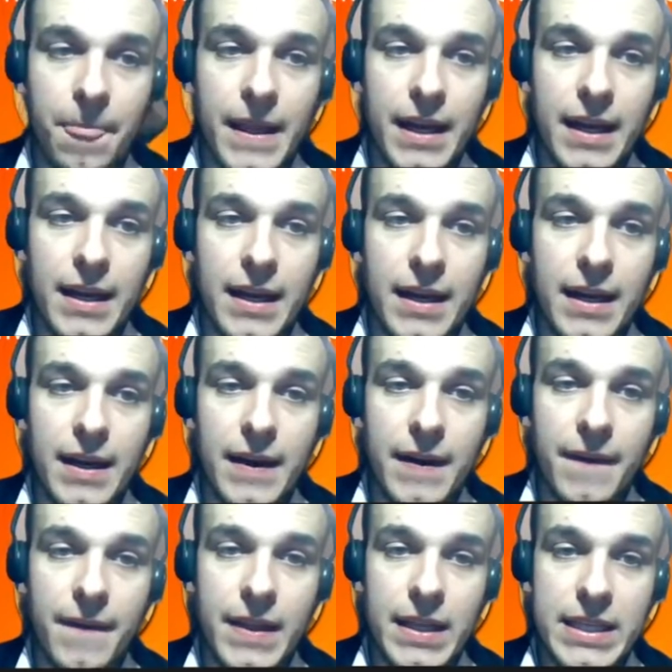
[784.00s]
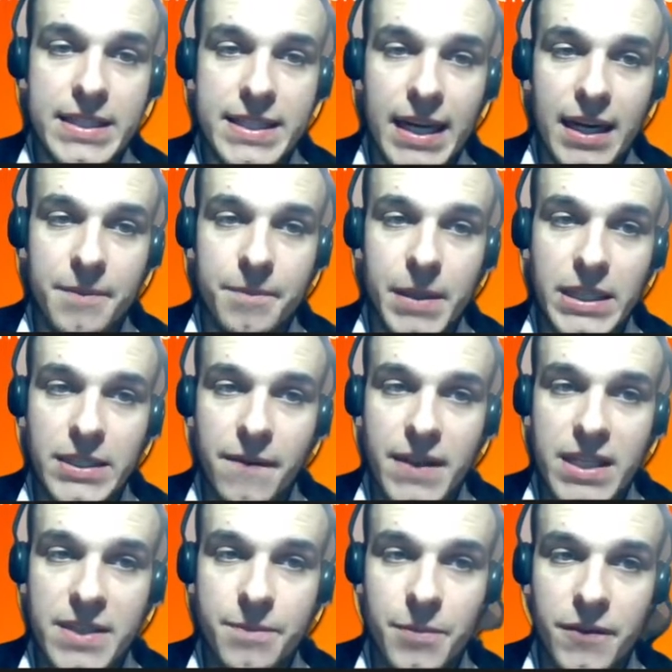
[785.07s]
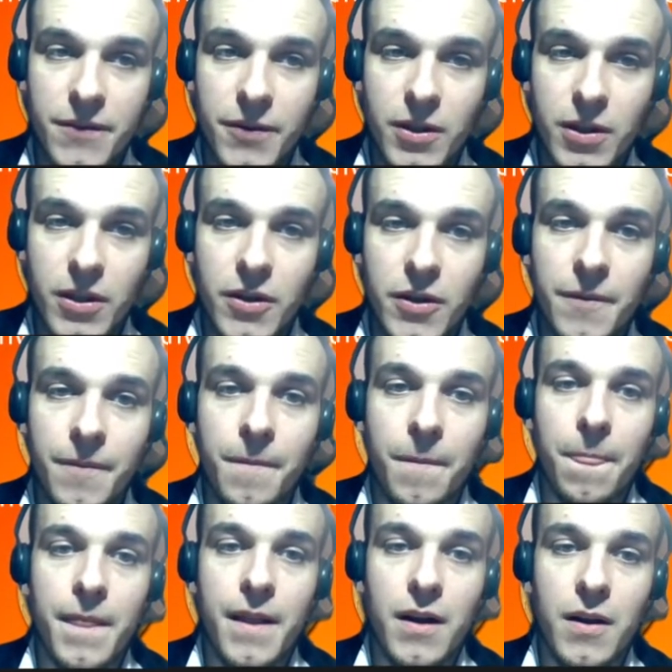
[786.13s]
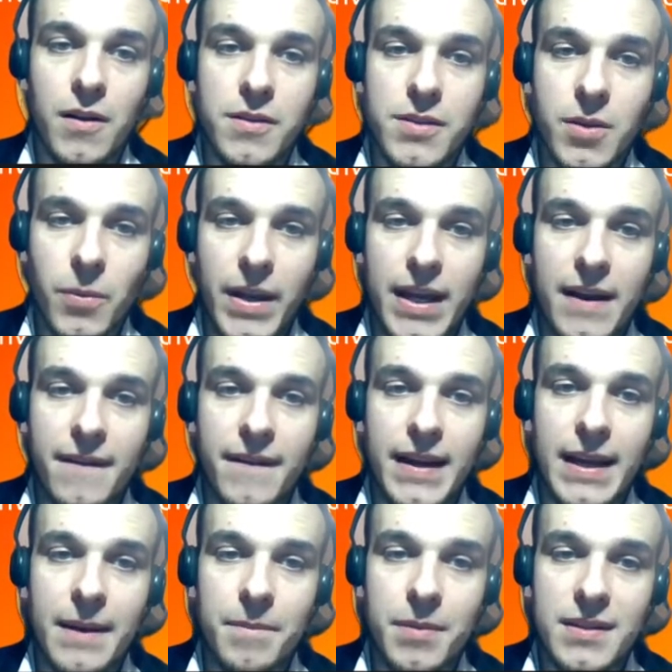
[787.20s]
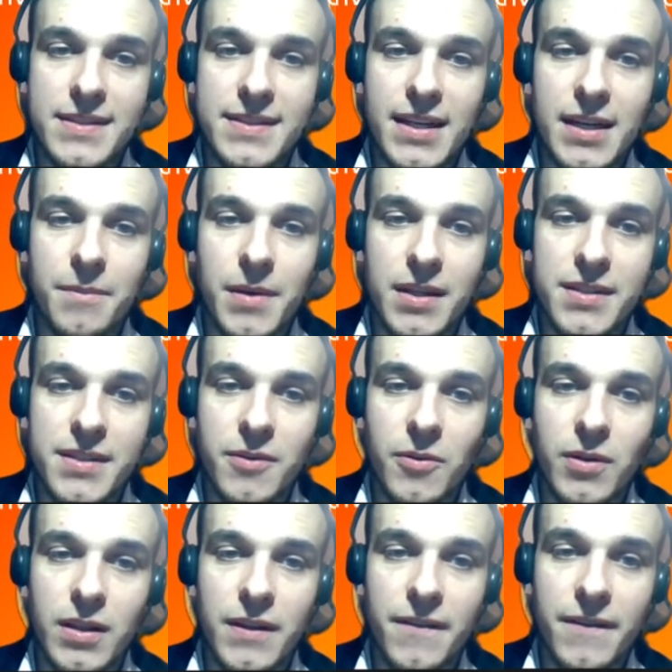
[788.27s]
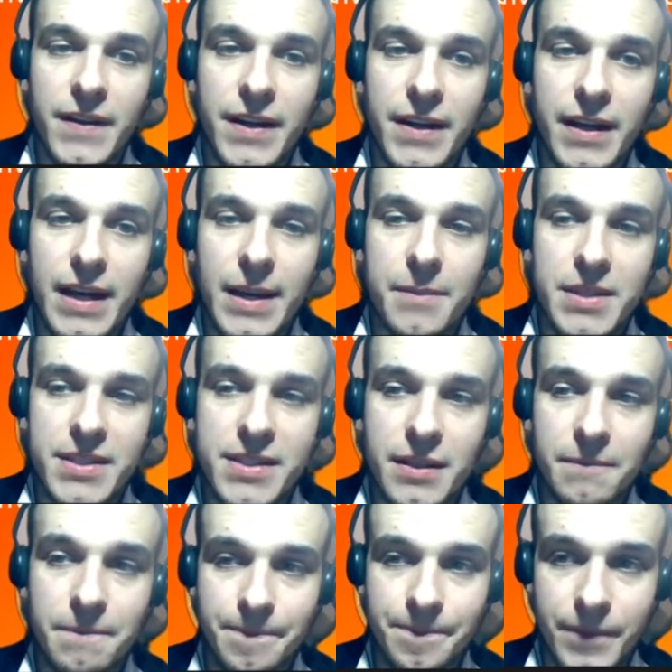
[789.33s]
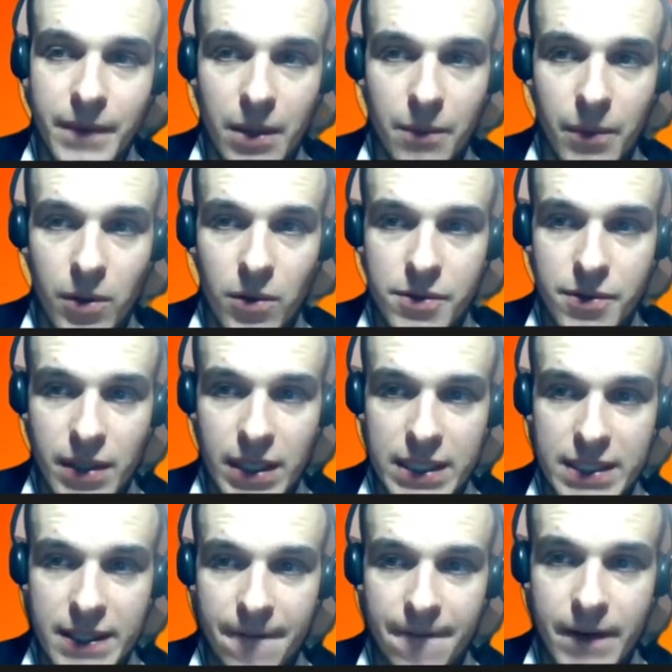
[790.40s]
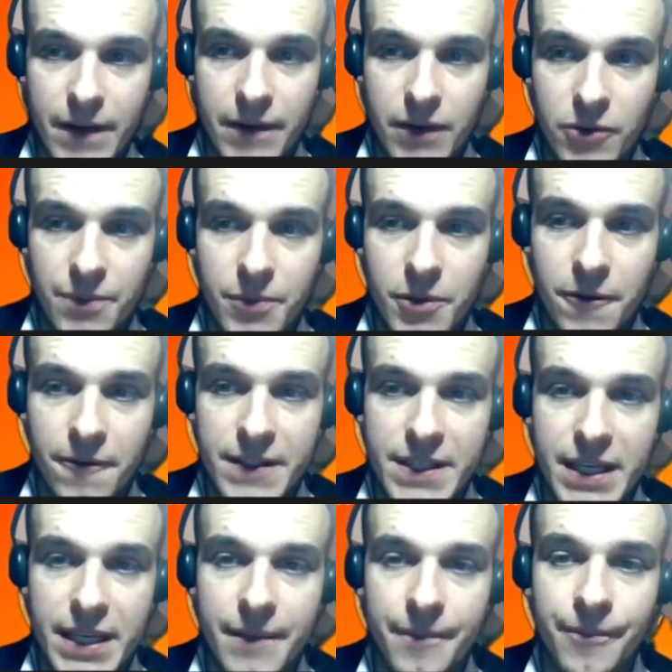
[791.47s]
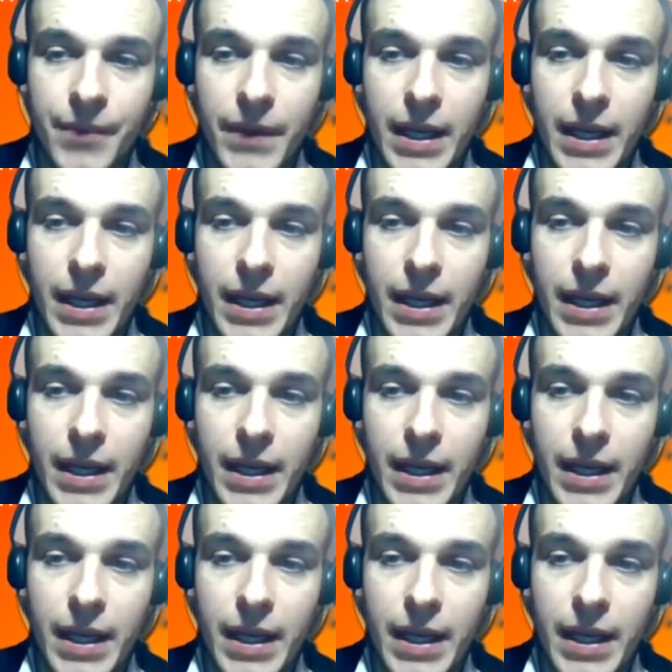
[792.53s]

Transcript: The second part of this portfolio, also we have Apple, Starbucks, Google, Nvidia, Amazon, and we also can see very good profits here.